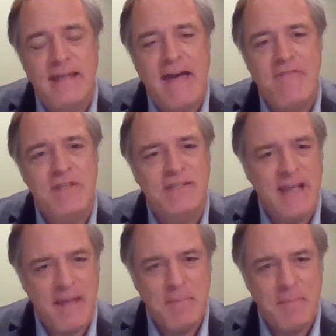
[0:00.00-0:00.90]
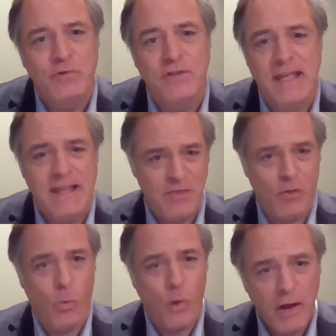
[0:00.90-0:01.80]
have these chemicals in the
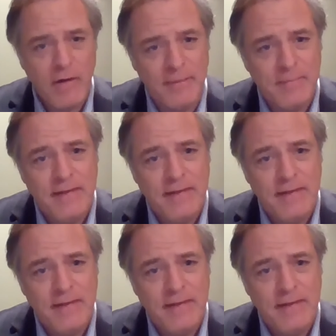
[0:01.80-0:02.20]
water